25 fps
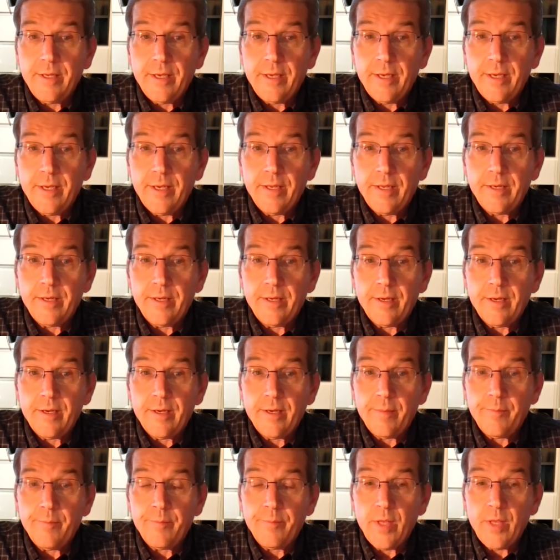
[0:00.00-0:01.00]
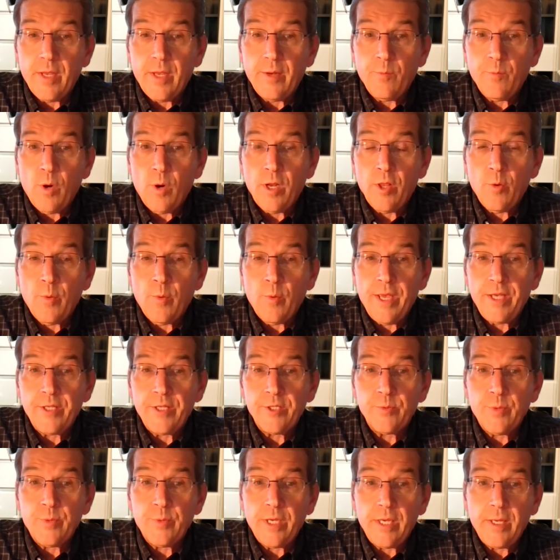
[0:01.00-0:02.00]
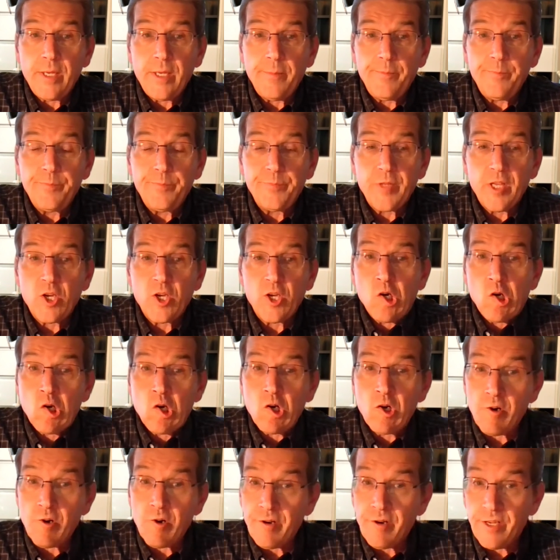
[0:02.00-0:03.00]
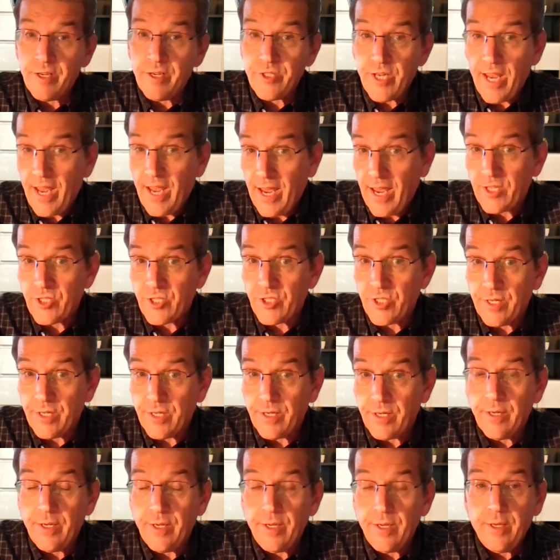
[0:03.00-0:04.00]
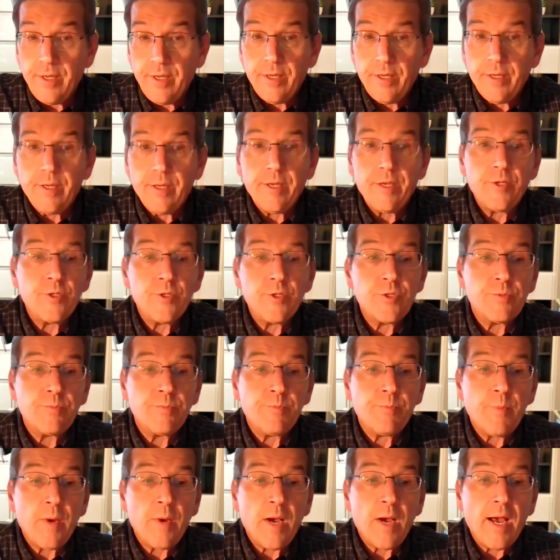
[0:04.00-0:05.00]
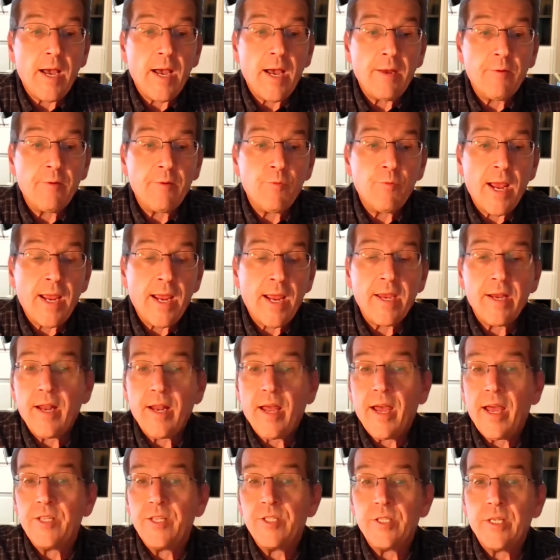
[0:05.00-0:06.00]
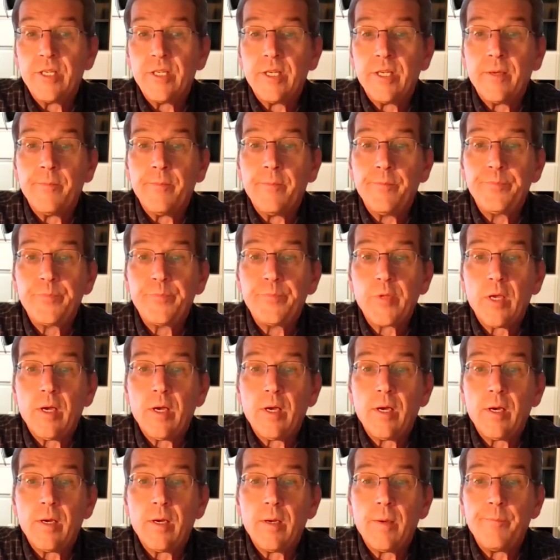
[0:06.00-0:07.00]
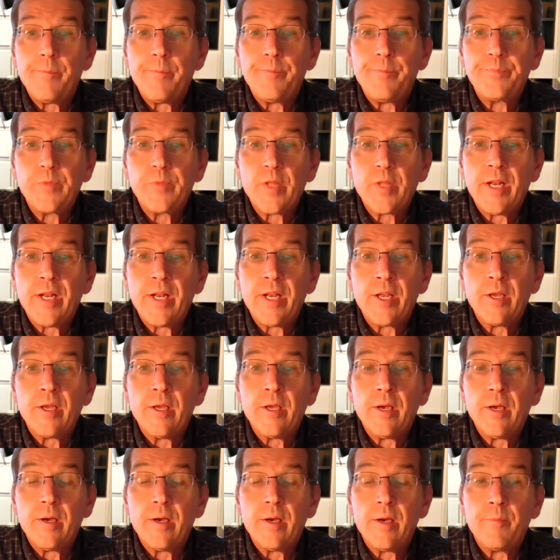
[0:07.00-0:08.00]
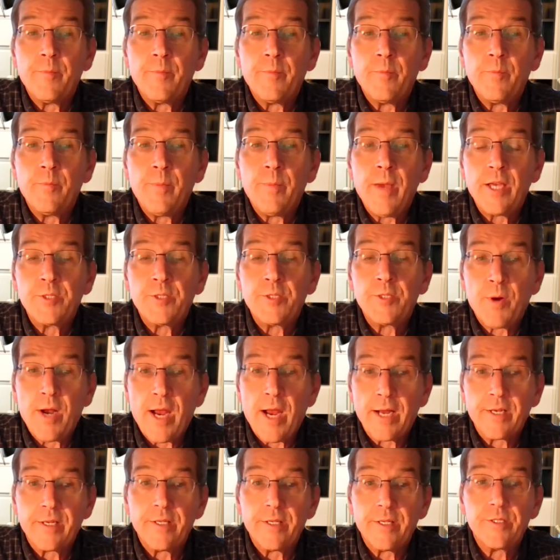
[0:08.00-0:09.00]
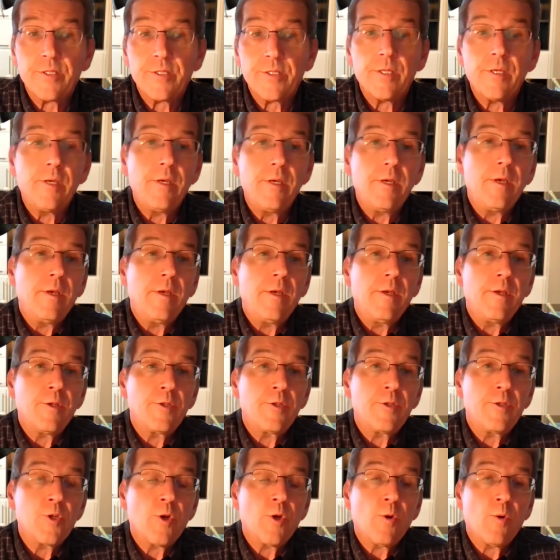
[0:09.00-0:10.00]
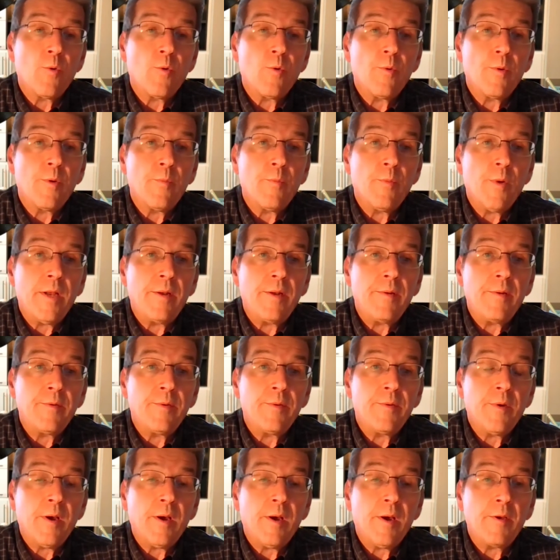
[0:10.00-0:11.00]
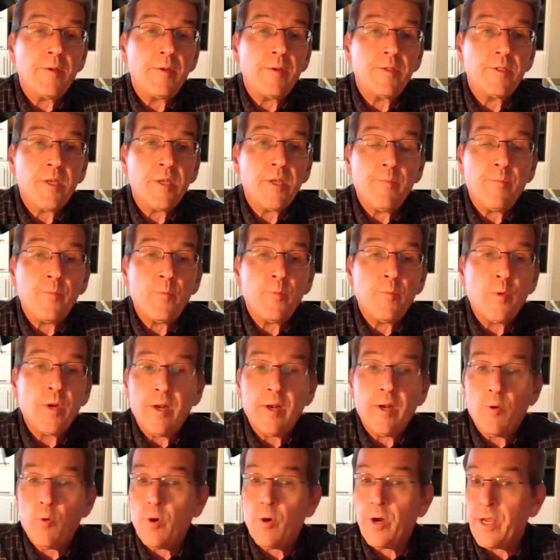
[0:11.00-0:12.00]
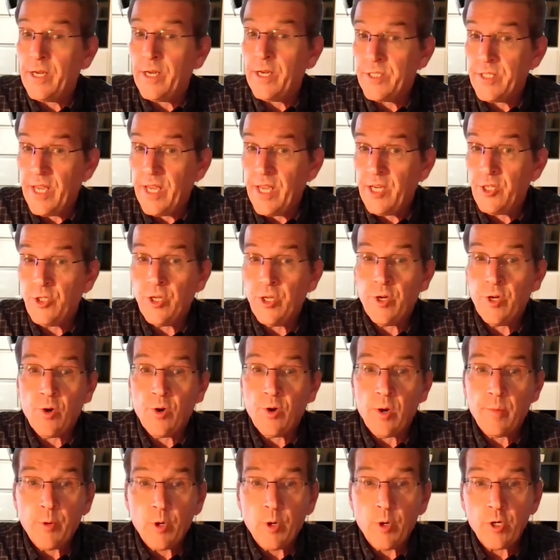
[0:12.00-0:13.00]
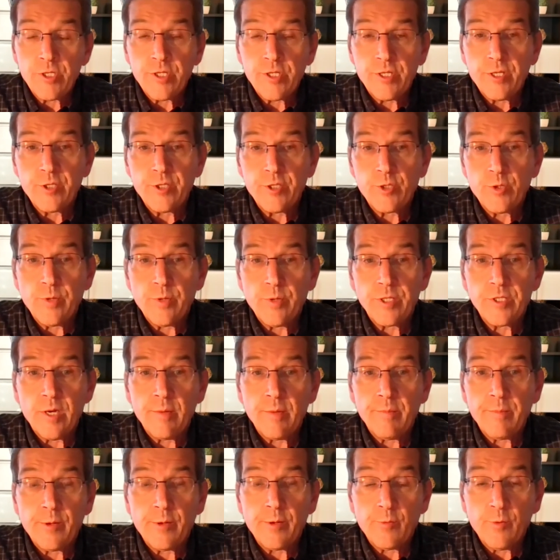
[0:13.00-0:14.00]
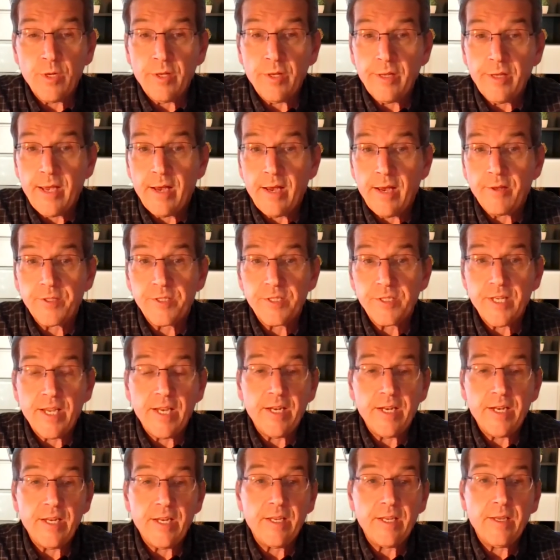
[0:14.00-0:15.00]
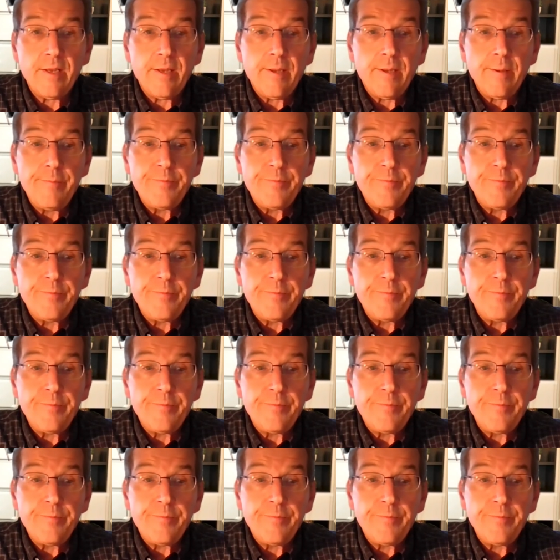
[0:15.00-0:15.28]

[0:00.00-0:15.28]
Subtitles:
And one of the ways we encourage action is by recognizing best practice. So when an organization or a person is doing something really outstanding,